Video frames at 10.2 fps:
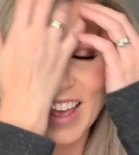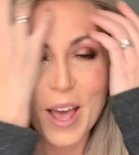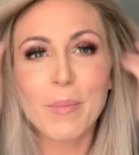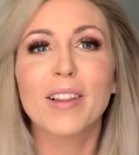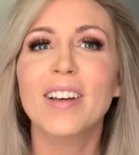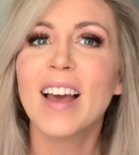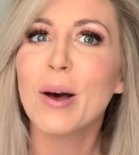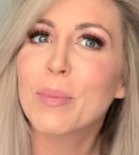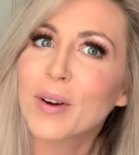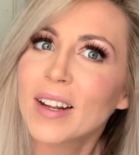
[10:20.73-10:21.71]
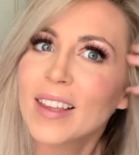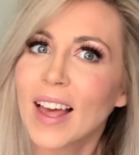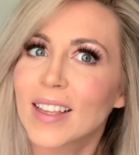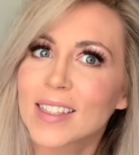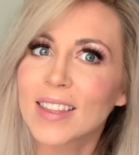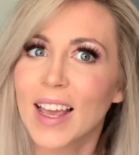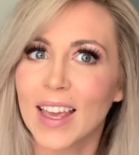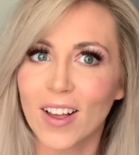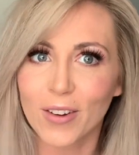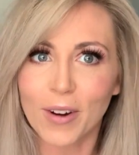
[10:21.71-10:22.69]
look at how pretty that's laying
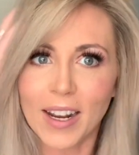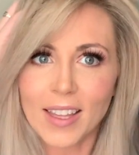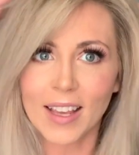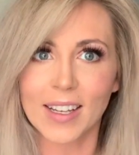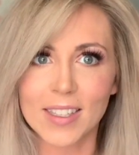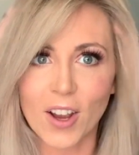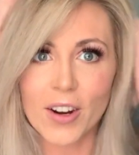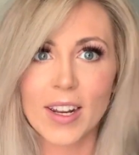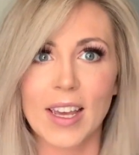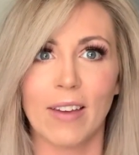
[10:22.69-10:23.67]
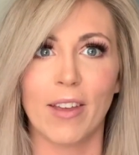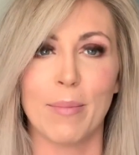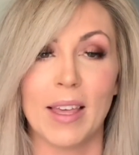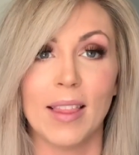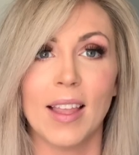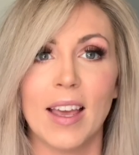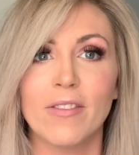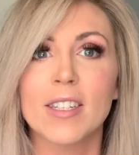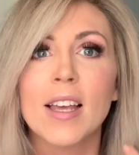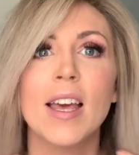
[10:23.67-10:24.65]
already. Like, it's already giving me
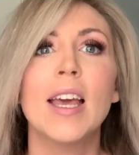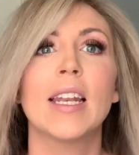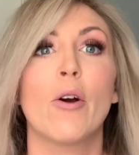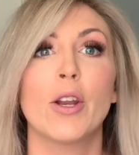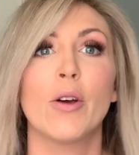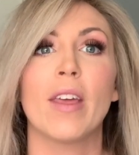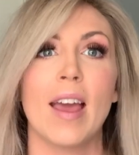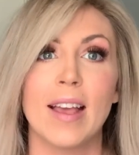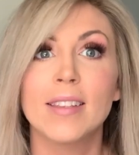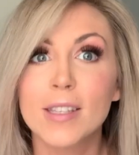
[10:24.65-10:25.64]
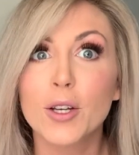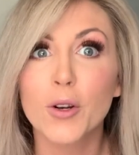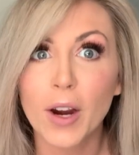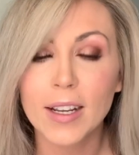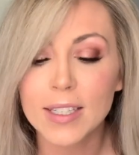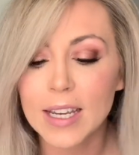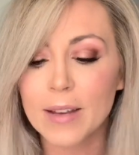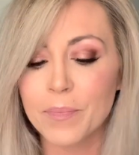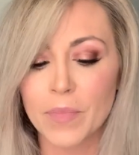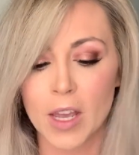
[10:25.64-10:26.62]
lift. Now I know the ends look crazy,
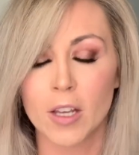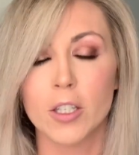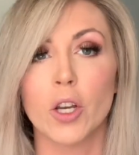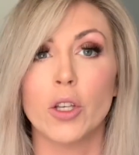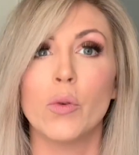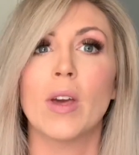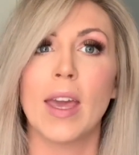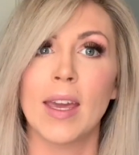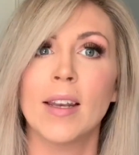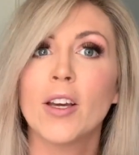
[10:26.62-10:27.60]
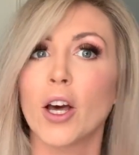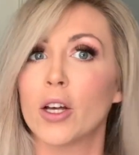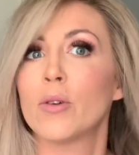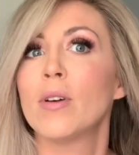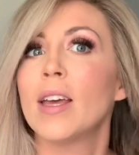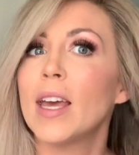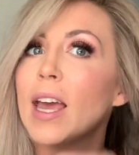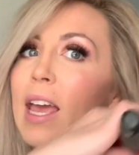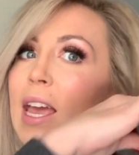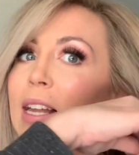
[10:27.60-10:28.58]
so you can go,
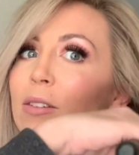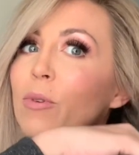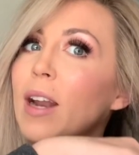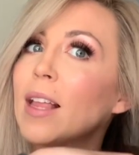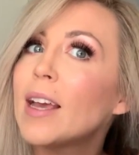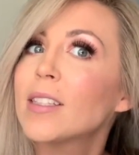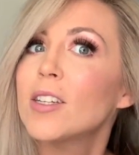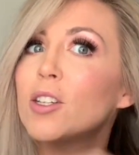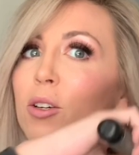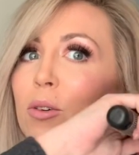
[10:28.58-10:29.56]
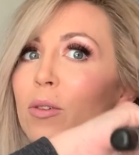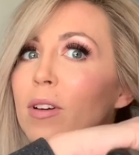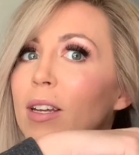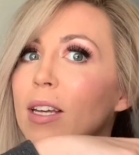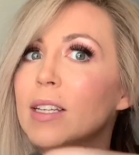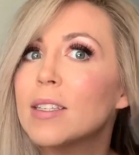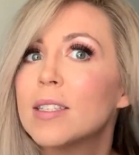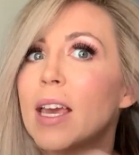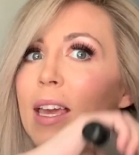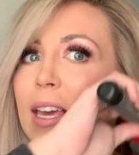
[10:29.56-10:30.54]
and what I like to do is
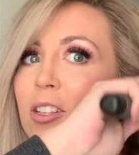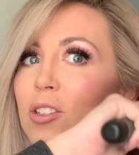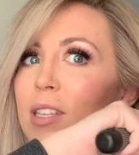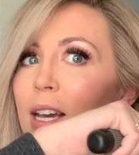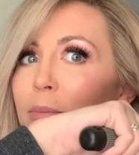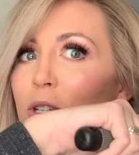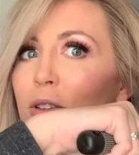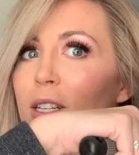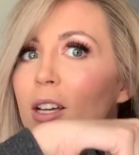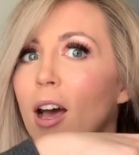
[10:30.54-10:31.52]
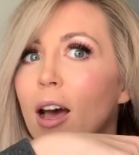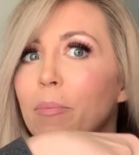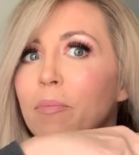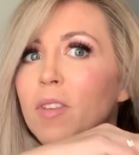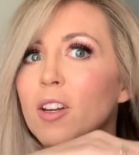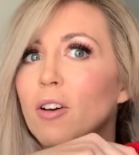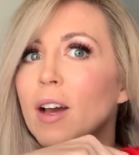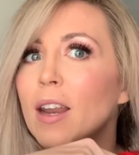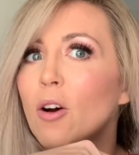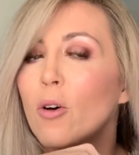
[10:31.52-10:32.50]
take it just like I'm doing the top, you know,
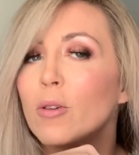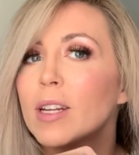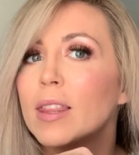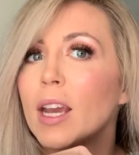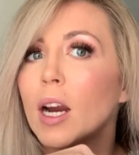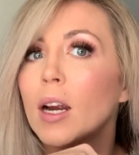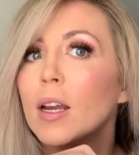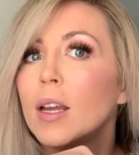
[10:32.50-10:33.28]
kind of hold it there,